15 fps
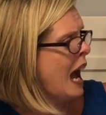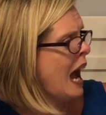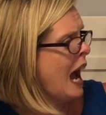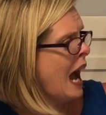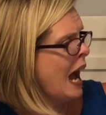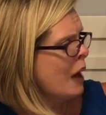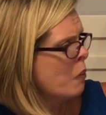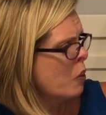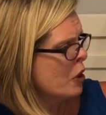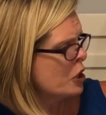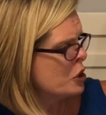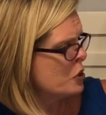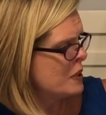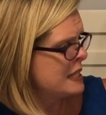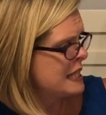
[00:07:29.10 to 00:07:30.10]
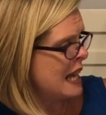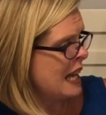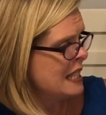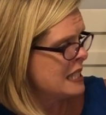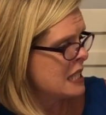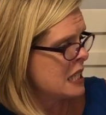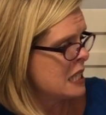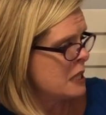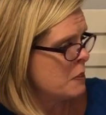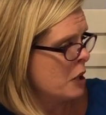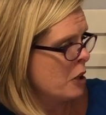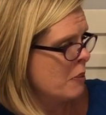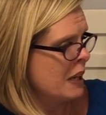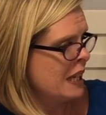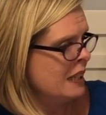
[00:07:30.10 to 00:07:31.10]
I want to do a science
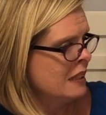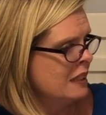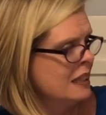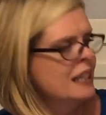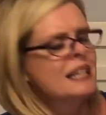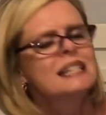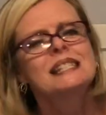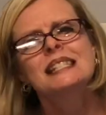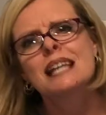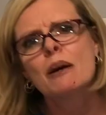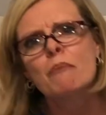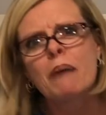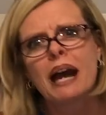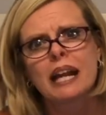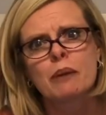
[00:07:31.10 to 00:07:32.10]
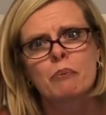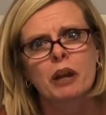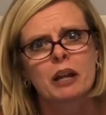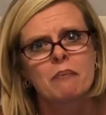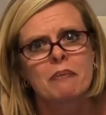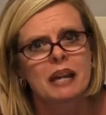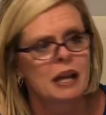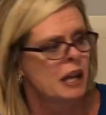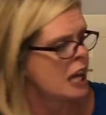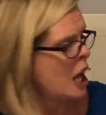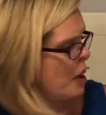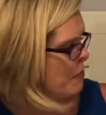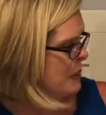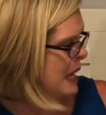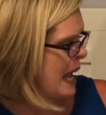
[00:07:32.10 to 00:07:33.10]
experiment. Somebody bring me a
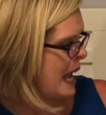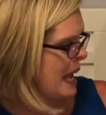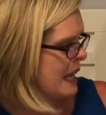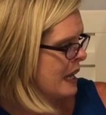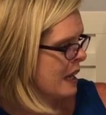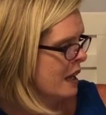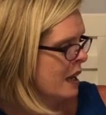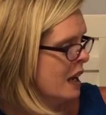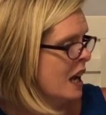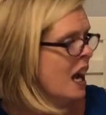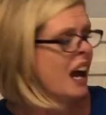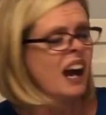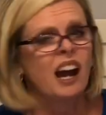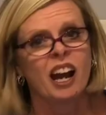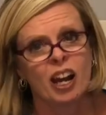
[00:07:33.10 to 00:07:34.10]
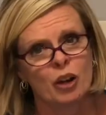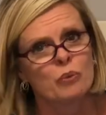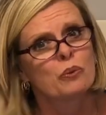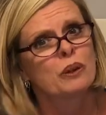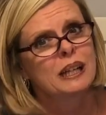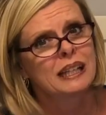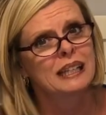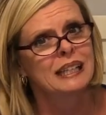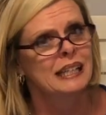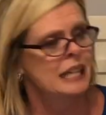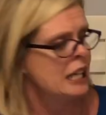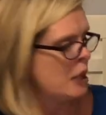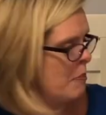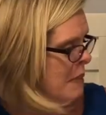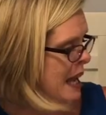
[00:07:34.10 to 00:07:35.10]
cupcake. I really
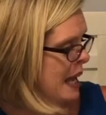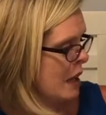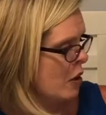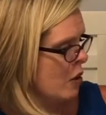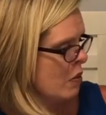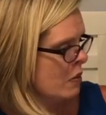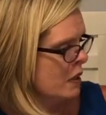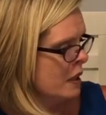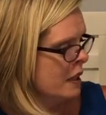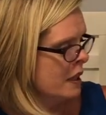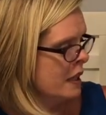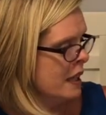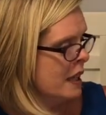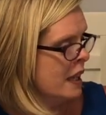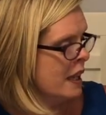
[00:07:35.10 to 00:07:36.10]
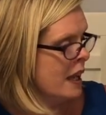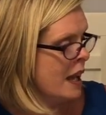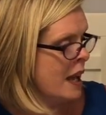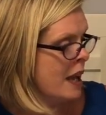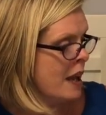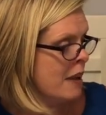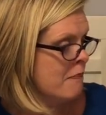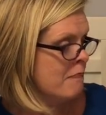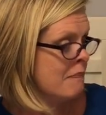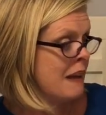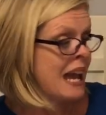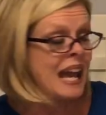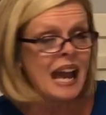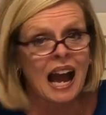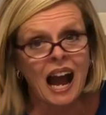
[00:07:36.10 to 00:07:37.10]
need a medal.
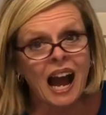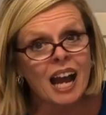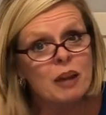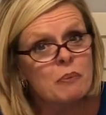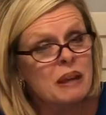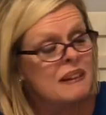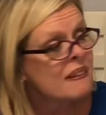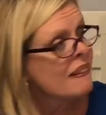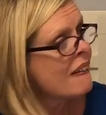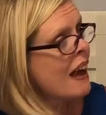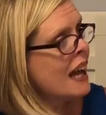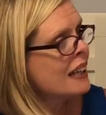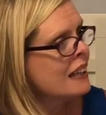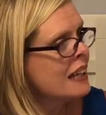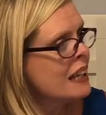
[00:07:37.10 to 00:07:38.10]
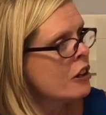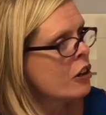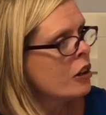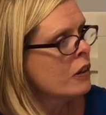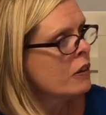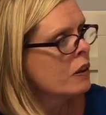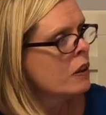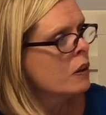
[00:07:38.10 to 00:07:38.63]
May I be the line leader?